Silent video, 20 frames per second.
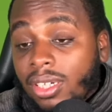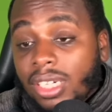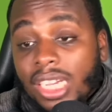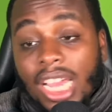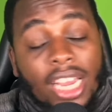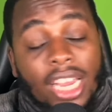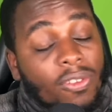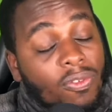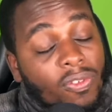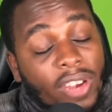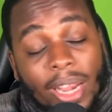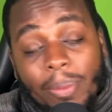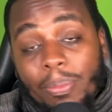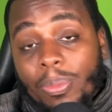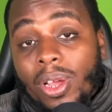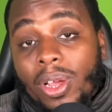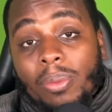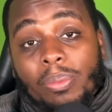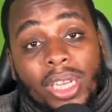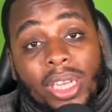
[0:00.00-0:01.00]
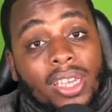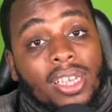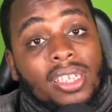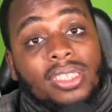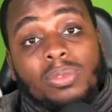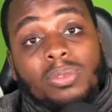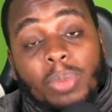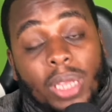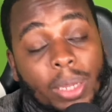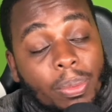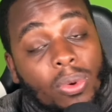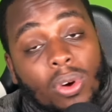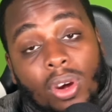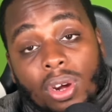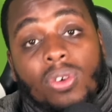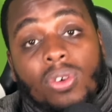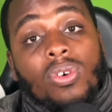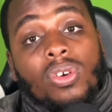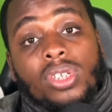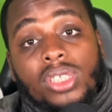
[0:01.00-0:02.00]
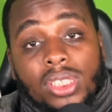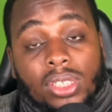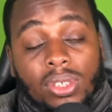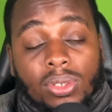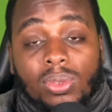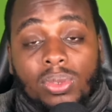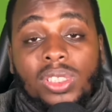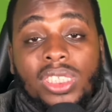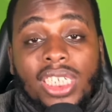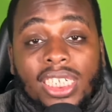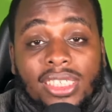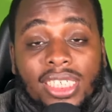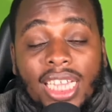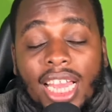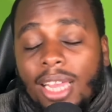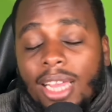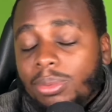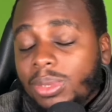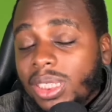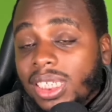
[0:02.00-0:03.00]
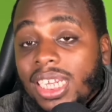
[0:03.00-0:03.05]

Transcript: got to ramp up because people are going to lose their jobs.